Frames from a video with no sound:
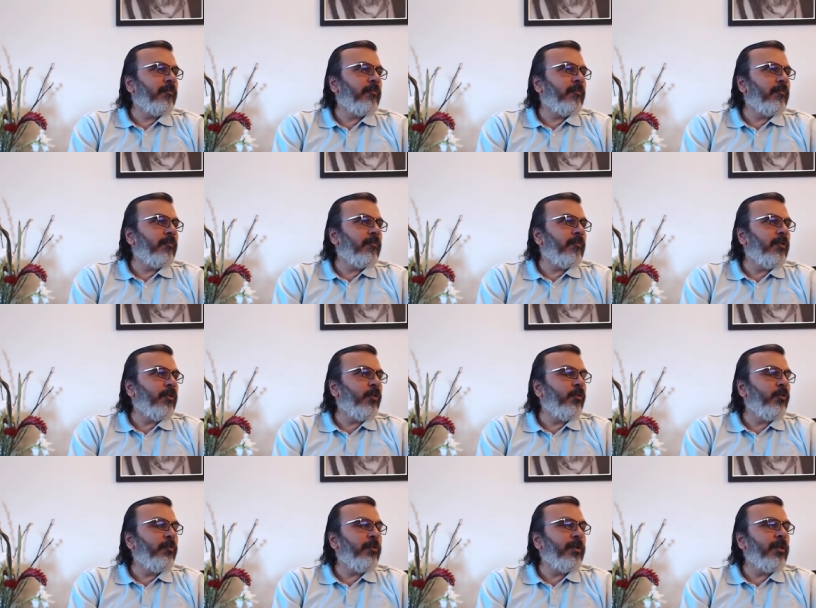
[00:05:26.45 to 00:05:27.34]
you
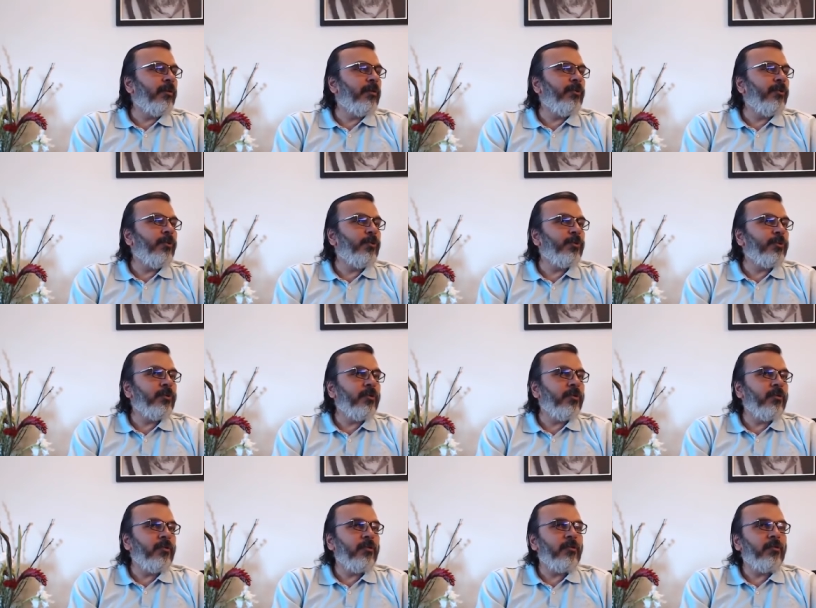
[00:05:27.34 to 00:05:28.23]
don't pick up the
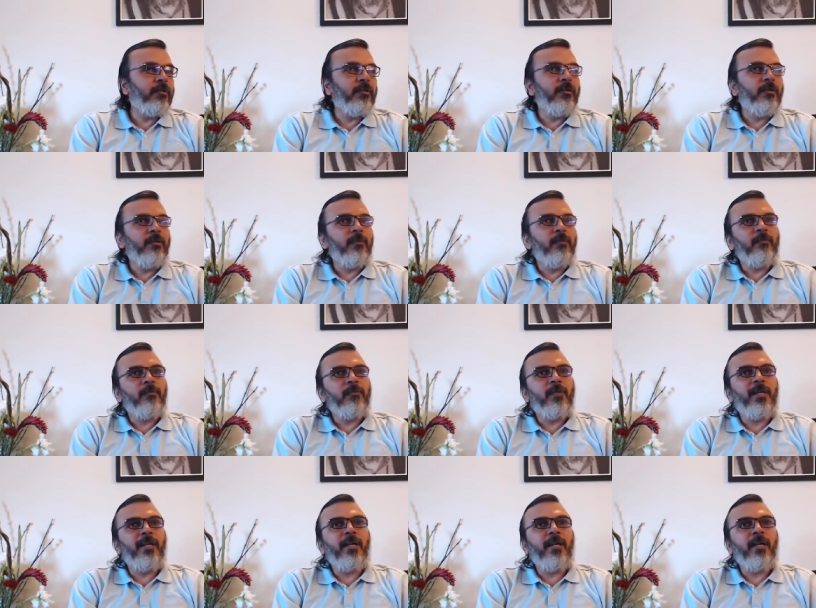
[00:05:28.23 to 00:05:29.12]
notion
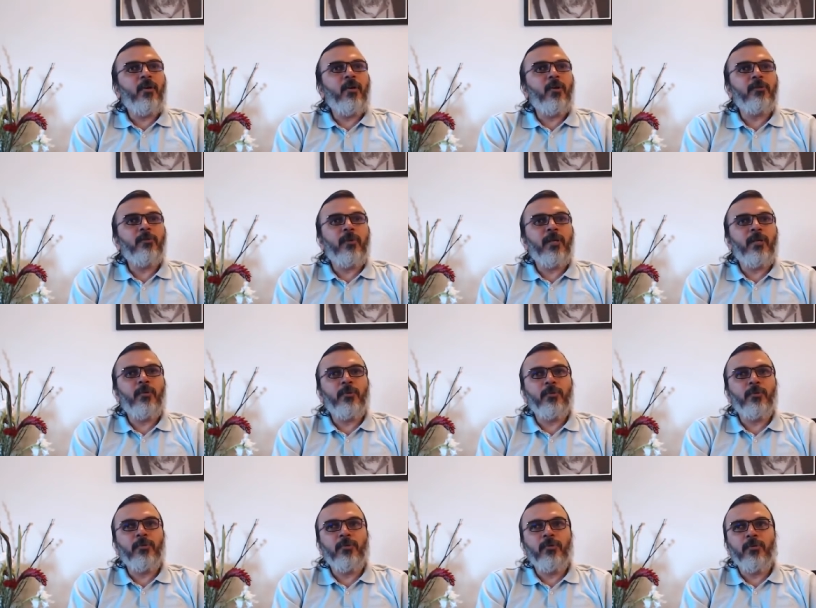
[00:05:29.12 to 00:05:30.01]
that I lost my nose.